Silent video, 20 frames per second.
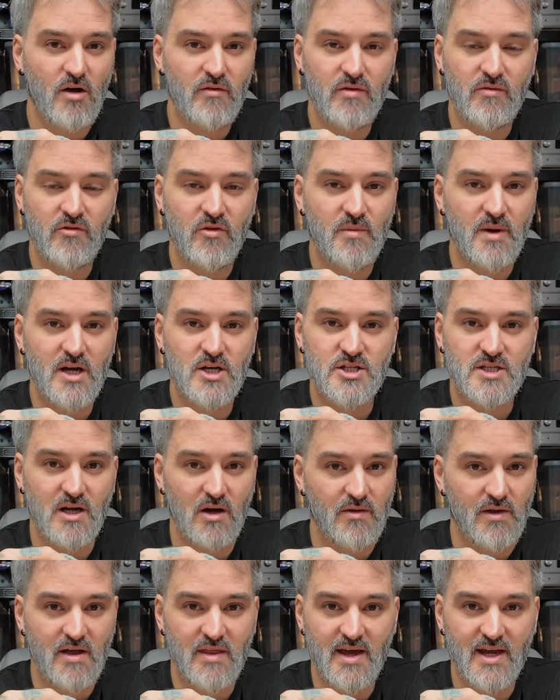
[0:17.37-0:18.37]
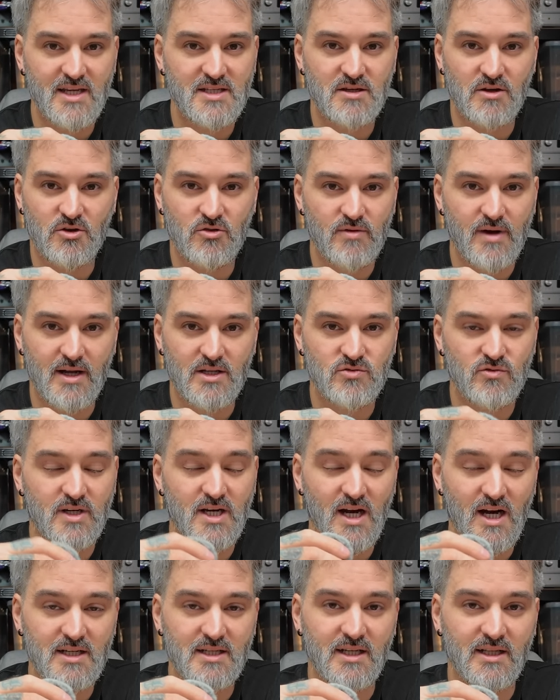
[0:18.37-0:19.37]
of information out there that isn't correct
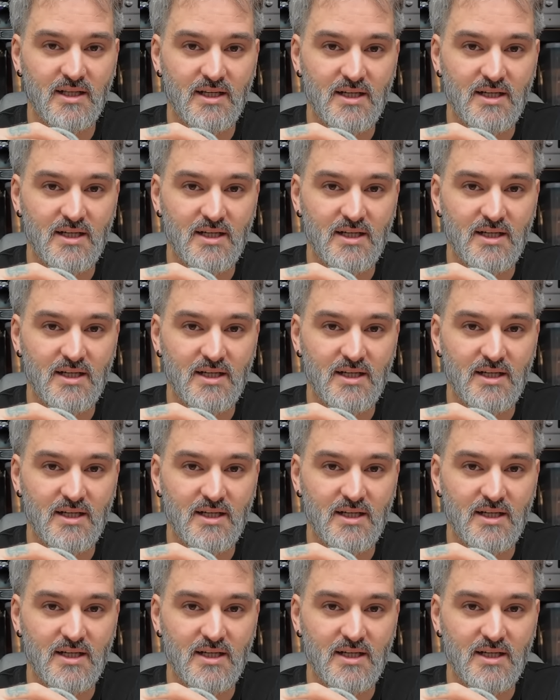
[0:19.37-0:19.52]
regarding